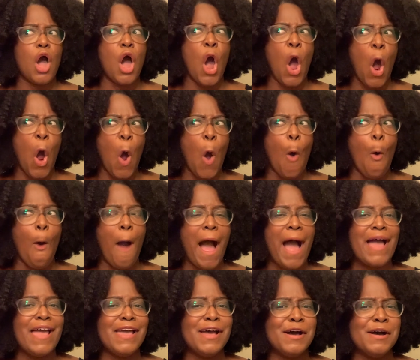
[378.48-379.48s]
oh,
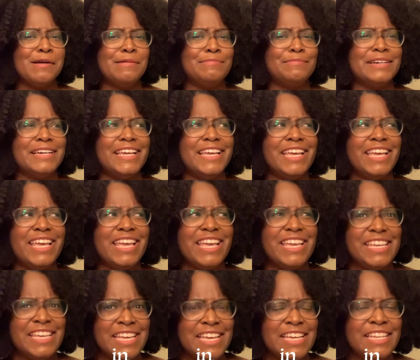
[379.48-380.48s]
I am
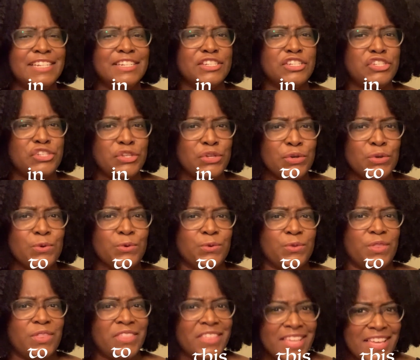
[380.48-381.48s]
into this.